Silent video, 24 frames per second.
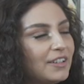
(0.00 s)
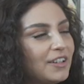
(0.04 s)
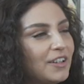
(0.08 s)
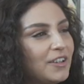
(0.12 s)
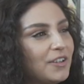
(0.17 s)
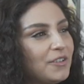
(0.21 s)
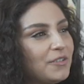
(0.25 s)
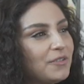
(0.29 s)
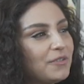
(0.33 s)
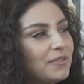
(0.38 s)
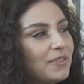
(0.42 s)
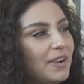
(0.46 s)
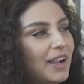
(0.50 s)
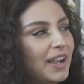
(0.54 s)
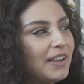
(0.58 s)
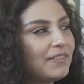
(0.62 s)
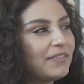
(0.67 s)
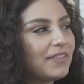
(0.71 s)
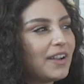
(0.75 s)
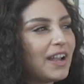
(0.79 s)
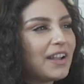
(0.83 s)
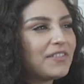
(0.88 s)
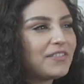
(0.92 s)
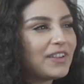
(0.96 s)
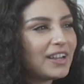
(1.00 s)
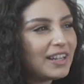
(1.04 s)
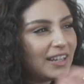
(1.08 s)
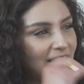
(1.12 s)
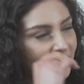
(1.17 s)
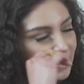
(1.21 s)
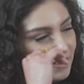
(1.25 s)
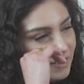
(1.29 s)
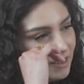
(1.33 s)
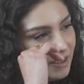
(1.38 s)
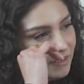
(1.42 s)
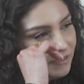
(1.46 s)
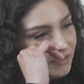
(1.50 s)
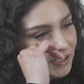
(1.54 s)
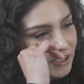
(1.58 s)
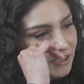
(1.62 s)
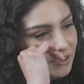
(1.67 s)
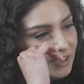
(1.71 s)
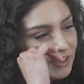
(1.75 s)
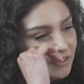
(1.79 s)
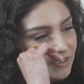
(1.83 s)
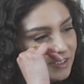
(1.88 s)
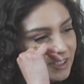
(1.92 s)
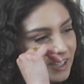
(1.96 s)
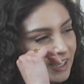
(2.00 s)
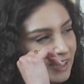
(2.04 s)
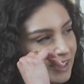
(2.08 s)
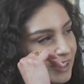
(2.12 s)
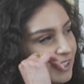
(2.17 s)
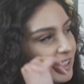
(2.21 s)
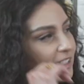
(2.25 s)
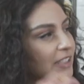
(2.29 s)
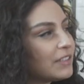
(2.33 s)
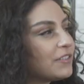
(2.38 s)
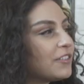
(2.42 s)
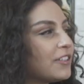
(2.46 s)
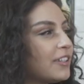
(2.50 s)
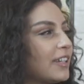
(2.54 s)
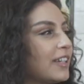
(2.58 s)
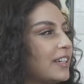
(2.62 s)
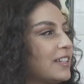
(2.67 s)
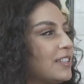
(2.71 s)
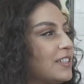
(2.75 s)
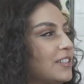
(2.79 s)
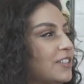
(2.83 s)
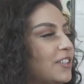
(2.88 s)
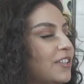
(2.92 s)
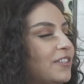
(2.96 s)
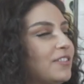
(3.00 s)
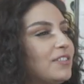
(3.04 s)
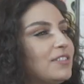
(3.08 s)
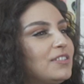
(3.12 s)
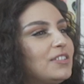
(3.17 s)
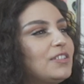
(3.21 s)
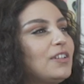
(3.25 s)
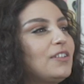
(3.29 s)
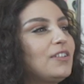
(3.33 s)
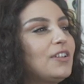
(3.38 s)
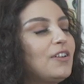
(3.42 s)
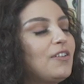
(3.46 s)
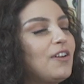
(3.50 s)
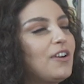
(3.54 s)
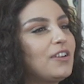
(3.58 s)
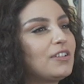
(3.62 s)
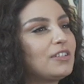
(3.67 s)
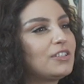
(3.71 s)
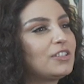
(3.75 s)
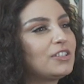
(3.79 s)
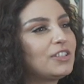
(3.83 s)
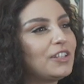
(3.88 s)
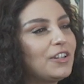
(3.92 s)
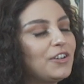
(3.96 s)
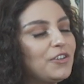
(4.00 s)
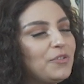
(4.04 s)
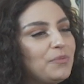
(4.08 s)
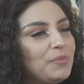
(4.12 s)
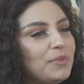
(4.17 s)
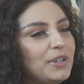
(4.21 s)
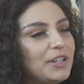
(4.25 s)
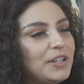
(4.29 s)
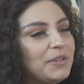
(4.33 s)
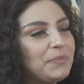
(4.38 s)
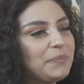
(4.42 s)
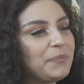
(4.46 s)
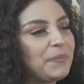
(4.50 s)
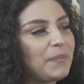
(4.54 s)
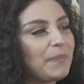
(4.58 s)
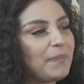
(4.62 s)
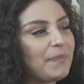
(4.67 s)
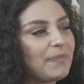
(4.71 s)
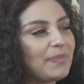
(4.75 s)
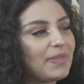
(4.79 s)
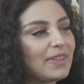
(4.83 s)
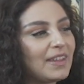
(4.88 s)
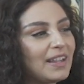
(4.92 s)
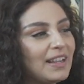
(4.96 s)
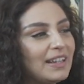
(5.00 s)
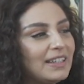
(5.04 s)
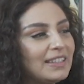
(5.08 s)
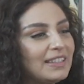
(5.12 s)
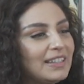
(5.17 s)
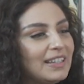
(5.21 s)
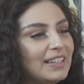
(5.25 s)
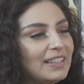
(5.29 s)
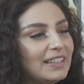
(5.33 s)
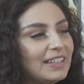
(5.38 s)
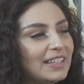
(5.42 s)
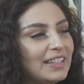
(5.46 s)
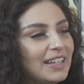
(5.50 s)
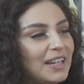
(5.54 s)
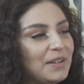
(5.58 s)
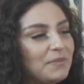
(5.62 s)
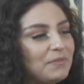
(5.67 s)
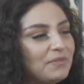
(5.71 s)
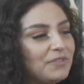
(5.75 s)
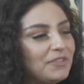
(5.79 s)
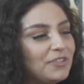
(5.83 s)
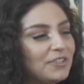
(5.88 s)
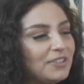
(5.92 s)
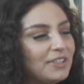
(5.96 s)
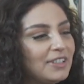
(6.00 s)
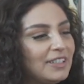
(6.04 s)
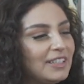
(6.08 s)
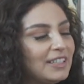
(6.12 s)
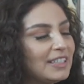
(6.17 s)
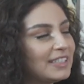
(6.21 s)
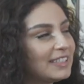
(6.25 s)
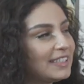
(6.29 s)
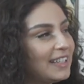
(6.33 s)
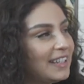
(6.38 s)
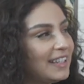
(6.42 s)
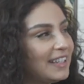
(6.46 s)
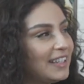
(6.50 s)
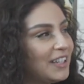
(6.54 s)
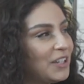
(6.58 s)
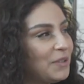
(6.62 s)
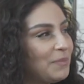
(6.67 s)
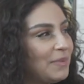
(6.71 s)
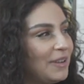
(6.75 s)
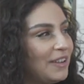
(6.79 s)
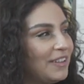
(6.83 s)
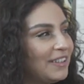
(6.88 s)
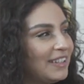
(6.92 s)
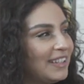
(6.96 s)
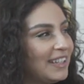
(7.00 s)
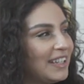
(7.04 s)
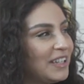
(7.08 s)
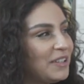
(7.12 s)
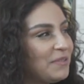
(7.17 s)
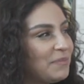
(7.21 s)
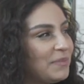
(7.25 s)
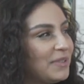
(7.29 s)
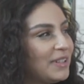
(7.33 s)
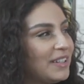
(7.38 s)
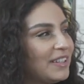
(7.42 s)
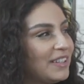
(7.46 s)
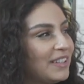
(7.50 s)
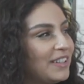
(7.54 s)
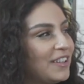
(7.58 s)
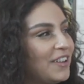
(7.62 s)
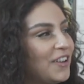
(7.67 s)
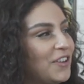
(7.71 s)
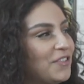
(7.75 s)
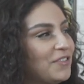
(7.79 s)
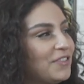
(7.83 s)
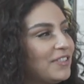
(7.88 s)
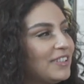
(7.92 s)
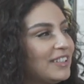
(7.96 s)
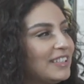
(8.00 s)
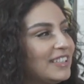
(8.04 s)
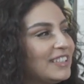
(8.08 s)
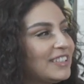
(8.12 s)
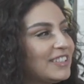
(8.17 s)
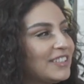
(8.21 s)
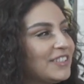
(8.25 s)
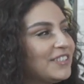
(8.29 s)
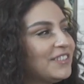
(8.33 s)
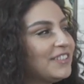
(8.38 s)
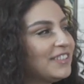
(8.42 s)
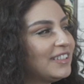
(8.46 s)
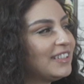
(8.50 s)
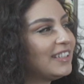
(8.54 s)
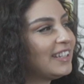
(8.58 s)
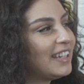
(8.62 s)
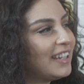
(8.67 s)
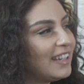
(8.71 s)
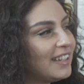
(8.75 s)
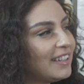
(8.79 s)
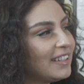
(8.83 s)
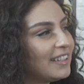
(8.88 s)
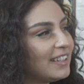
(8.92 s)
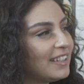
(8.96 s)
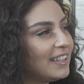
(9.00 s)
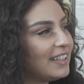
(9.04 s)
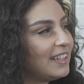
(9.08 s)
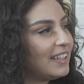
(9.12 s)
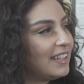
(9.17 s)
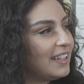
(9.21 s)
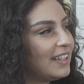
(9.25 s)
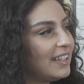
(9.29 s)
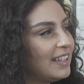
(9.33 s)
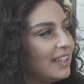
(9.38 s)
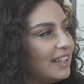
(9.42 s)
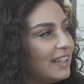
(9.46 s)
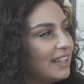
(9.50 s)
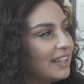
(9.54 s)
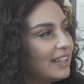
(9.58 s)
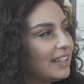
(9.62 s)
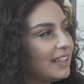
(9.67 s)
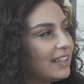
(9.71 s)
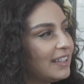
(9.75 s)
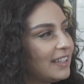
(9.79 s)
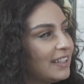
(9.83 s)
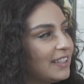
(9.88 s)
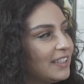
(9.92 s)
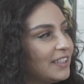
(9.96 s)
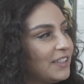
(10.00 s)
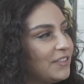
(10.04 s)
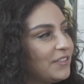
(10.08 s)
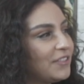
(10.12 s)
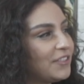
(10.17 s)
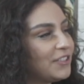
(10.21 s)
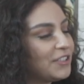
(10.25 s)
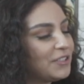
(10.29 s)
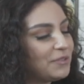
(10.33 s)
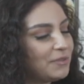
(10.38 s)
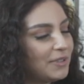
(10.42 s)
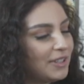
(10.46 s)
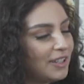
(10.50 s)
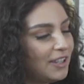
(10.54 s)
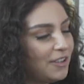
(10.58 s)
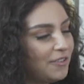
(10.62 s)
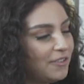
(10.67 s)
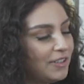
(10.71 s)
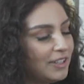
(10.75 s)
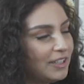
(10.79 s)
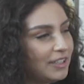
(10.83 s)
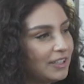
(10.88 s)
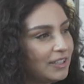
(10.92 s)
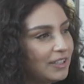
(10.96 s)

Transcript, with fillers: know. I've I've had a, a few different ideas for like a show, solo art show, but none that I'm fully excited about yet. But mm-hmm. hopefully soon, yeah. Yeah, soon to come. Get the first one going.